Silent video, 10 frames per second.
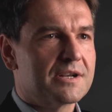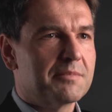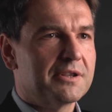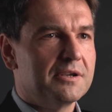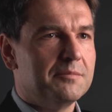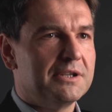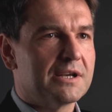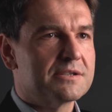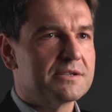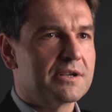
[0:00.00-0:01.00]
Silver
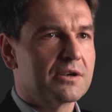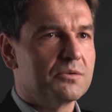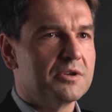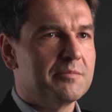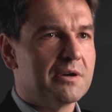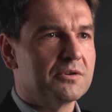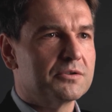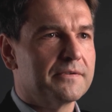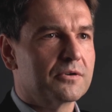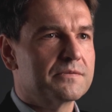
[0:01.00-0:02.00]
imitations, as a rule,
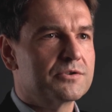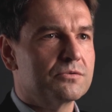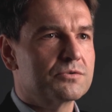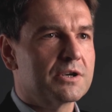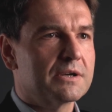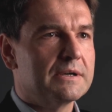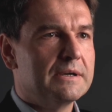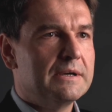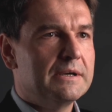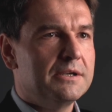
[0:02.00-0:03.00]
were not pierced or
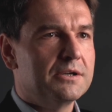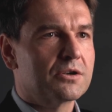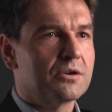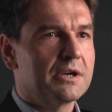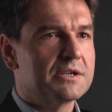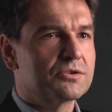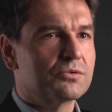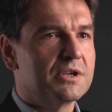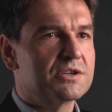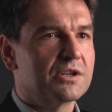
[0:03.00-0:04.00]
provided with a loop,
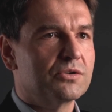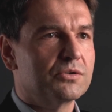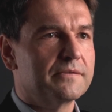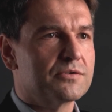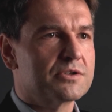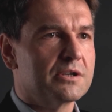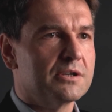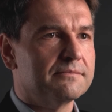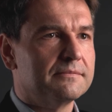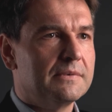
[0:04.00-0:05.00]
thus their role is
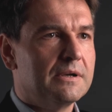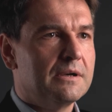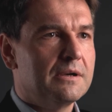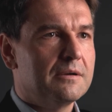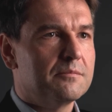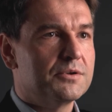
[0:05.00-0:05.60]
less easy to guess.